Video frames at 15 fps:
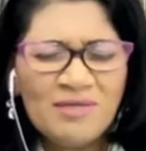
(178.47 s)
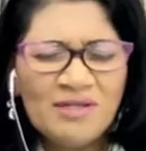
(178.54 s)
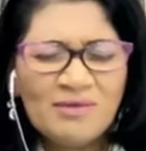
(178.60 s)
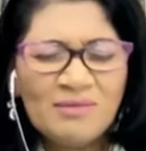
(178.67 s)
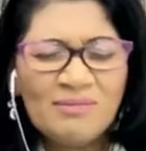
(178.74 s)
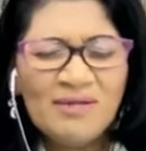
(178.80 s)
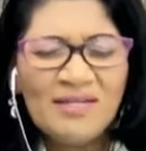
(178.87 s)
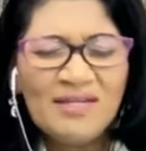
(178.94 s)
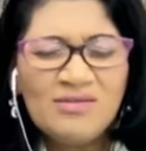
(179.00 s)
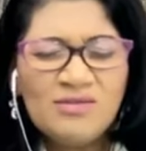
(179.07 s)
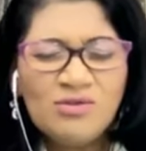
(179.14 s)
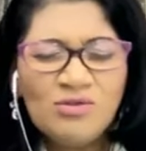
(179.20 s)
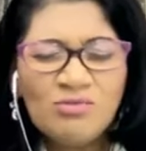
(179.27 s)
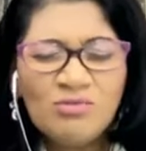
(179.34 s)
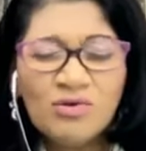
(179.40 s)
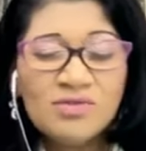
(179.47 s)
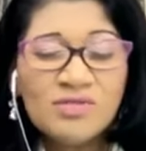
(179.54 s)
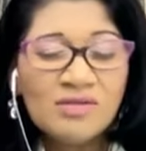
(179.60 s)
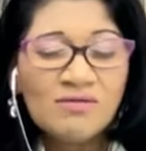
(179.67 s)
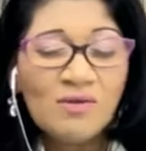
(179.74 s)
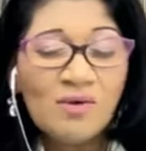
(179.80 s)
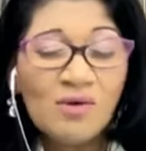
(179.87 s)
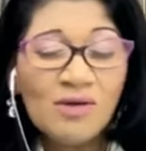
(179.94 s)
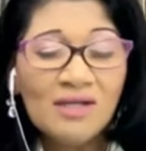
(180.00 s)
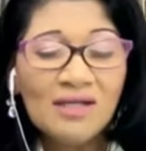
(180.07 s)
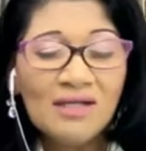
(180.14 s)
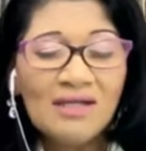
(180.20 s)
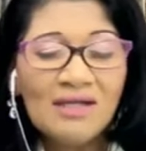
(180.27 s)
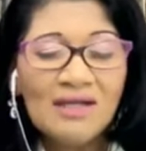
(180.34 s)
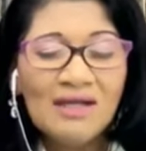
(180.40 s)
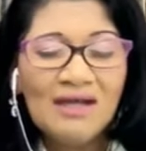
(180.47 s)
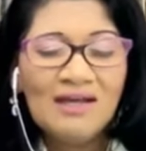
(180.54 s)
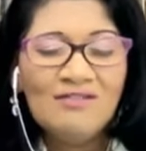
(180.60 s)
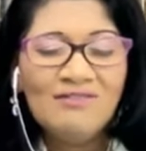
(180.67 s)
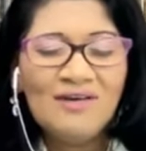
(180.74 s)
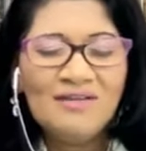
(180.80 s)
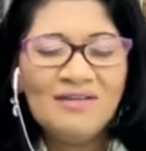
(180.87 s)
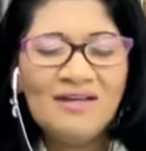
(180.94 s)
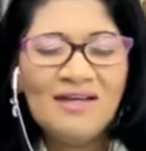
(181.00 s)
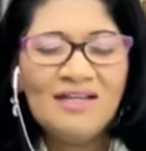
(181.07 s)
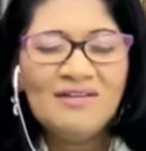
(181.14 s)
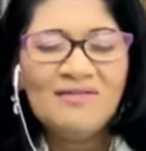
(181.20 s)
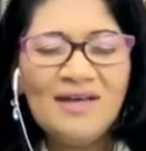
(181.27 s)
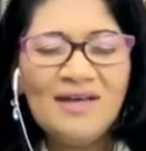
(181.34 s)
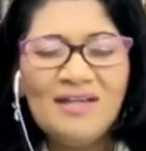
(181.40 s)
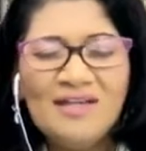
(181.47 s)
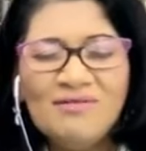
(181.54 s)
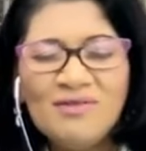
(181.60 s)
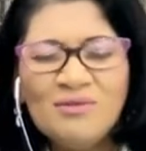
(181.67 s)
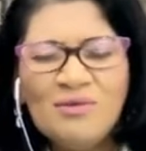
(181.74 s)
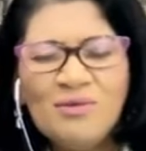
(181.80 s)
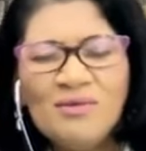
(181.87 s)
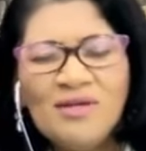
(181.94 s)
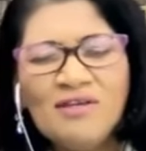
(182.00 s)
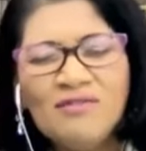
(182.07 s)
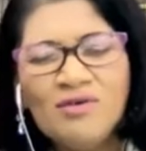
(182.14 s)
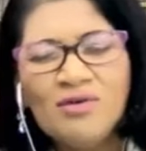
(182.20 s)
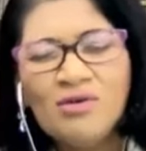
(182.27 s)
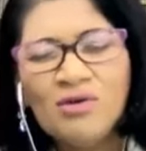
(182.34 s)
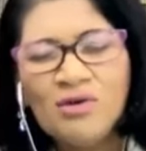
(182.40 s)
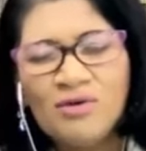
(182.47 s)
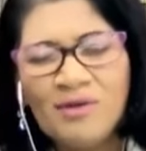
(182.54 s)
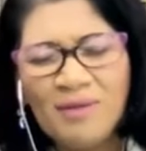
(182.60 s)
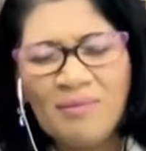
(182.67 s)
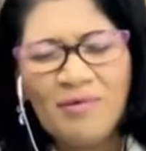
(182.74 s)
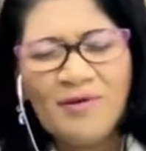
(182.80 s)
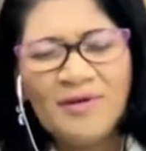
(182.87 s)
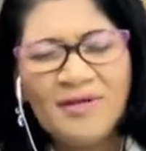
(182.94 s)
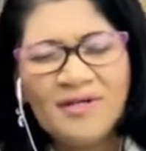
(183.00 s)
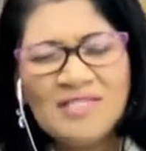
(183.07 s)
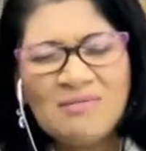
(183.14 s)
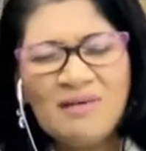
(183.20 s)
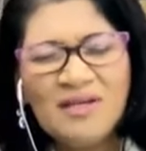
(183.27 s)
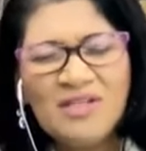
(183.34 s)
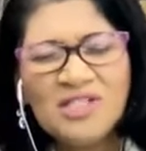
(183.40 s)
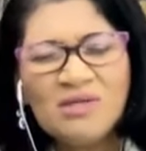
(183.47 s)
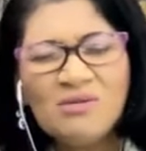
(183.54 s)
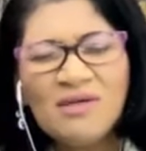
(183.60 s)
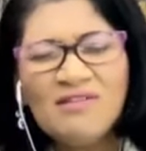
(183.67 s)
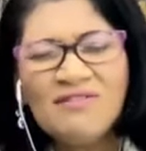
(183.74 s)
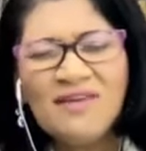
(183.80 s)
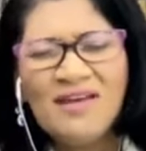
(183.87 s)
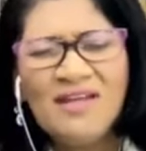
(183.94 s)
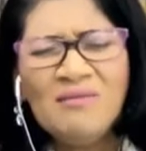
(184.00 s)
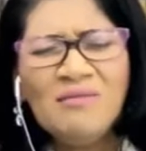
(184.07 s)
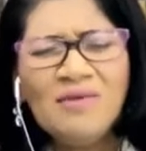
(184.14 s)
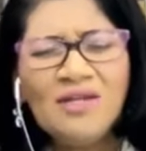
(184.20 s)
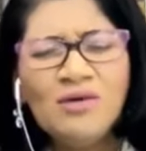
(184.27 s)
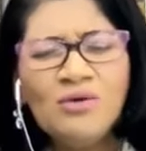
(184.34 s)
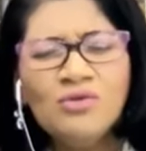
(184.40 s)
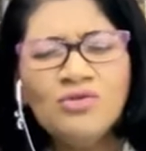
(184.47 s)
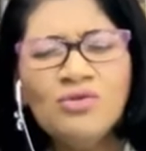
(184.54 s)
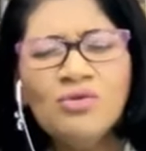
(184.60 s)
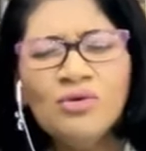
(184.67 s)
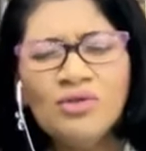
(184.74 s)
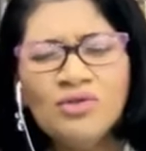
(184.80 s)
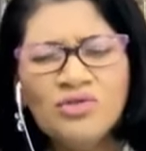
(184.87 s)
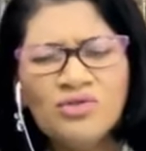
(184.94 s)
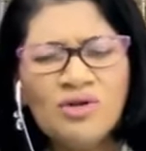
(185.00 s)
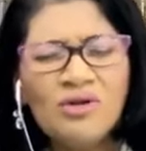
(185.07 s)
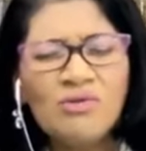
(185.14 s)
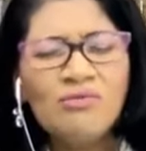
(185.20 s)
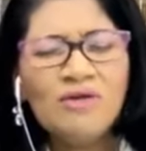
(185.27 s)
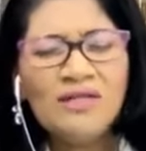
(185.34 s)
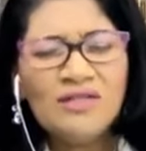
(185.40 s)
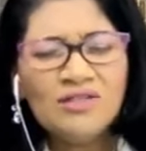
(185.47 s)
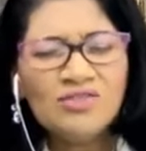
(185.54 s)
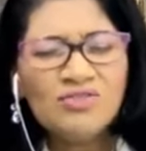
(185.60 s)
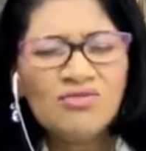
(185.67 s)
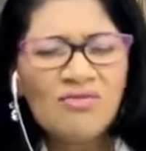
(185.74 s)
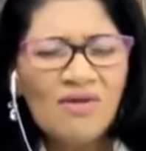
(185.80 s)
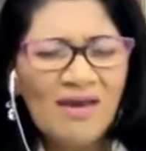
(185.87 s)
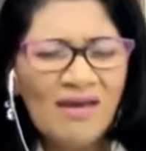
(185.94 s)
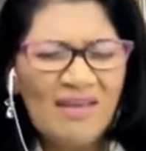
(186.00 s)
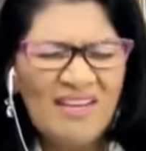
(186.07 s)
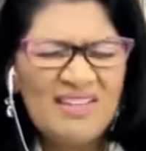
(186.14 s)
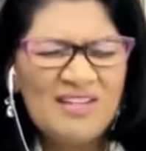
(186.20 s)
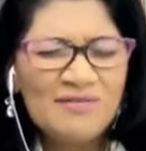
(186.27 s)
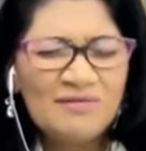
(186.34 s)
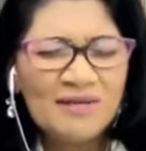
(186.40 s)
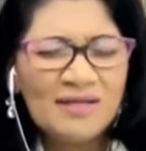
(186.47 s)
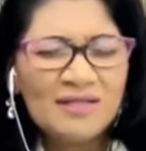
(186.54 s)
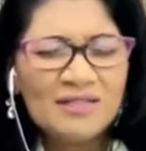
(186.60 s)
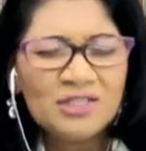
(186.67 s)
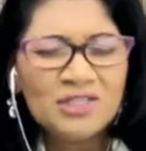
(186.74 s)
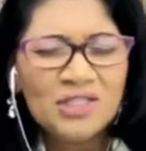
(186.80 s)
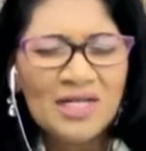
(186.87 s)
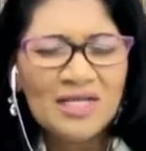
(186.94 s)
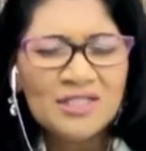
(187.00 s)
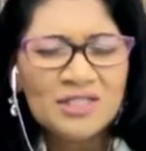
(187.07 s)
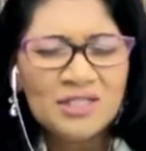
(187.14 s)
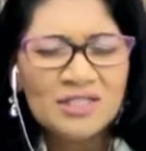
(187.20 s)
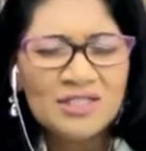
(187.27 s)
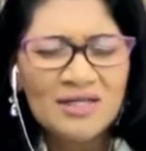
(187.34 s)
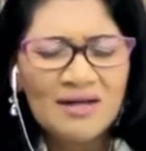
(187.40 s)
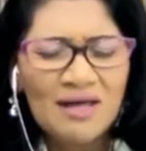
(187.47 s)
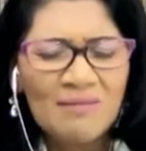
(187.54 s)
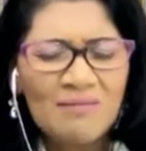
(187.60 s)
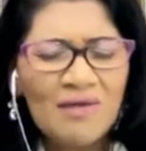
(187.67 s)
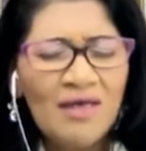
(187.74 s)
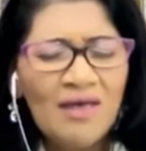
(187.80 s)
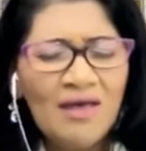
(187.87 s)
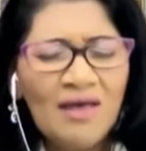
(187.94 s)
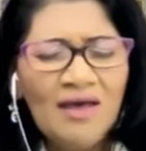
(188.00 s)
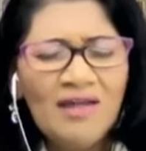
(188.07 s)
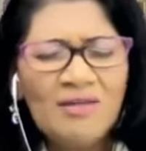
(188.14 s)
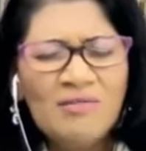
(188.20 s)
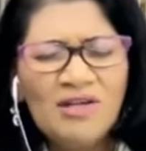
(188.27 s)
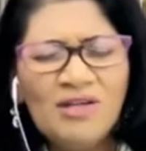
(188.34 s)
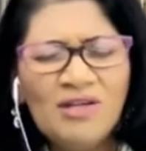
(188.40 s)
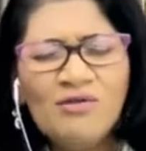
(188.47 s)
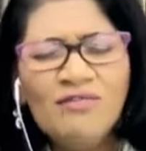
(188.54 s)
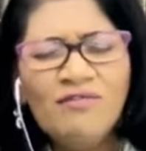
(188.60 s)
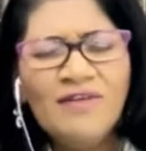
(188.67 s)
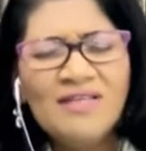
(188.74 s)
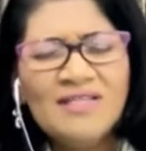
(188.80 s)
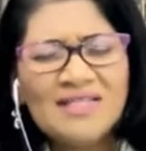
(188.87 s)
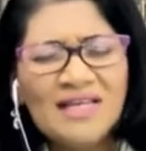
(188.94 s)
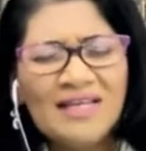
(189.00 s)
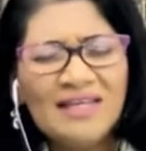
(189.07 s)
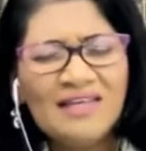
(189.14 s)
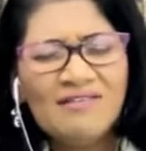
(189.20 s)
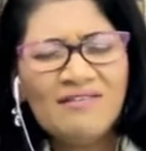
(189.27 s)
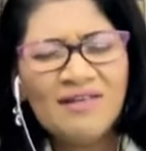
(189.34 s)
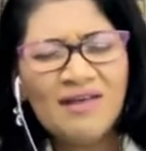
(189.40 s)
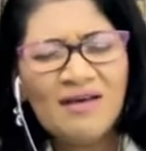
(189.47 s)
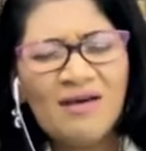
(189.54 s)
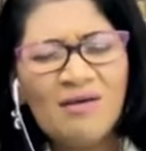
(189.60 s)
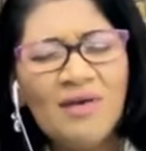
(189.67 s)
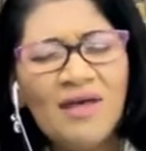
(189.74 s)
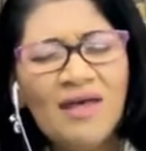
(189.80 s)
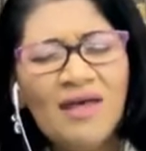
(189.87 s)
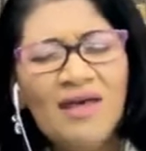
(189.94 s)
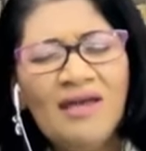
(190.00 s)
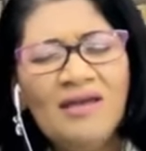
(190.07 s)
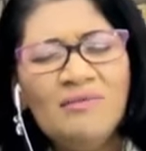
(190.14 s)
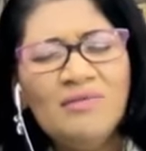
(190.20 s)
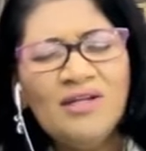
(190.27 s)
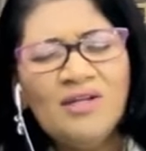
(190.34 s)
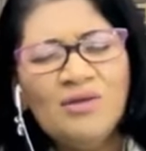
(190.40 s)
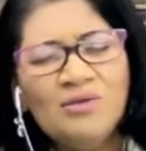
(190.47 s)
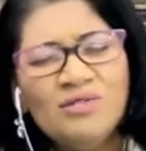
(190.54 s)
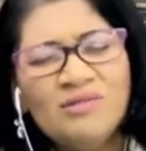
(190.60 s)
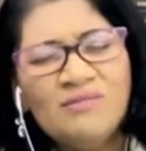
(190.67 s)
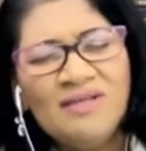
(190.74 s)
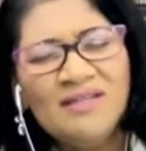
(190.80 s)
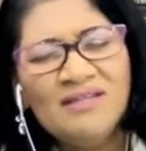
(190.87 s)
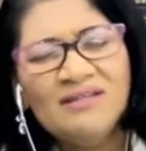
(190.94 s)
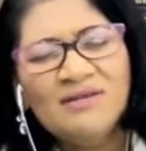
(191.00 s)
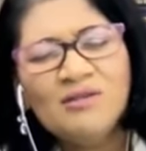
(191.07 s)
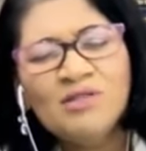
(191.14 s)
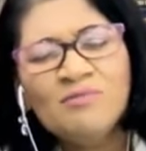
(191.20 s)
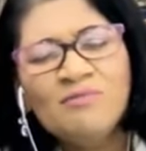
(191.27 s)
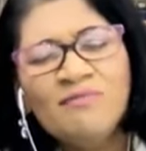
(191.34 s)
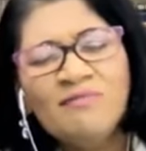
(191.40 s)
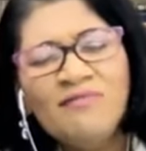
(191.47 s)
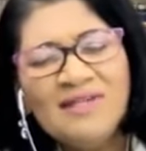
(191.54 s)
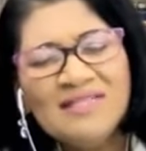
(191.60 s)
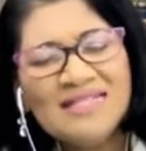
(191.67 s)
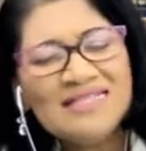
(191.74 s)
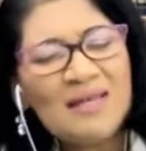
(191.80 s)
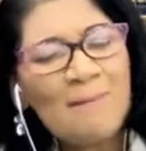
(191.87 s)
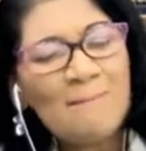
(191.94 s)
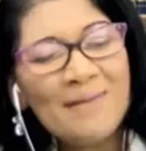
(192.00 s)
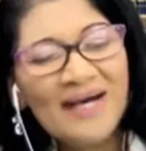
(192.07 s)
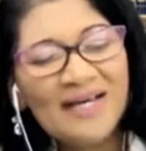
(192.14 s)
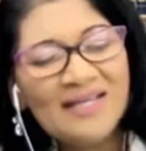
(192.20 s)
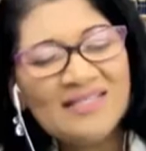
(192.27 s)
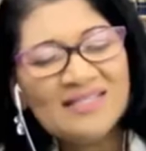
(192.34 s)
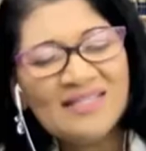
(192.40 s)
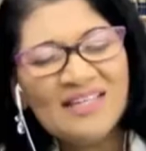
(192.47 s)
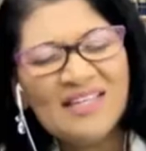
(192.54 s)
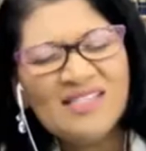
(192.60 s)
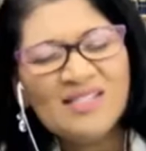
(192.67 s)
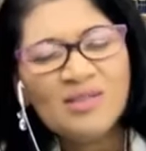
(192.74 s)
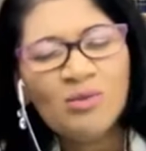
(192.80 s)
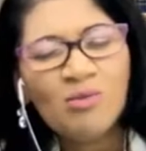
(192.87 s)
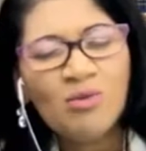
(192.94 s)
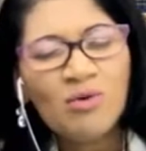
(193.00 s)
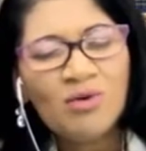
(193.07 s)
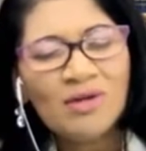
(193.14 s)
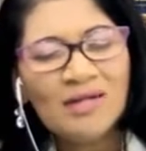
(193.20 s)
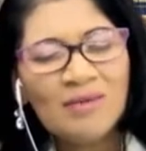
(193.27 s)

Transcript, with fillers: It would please you most of all. And Father, at end of it, we will give you glory, I pray, in a special way for anybody who is going through a really trying, difficult, challenging time, anybody who feels like giving up, anybody who is being, who feel like their back is against the wall.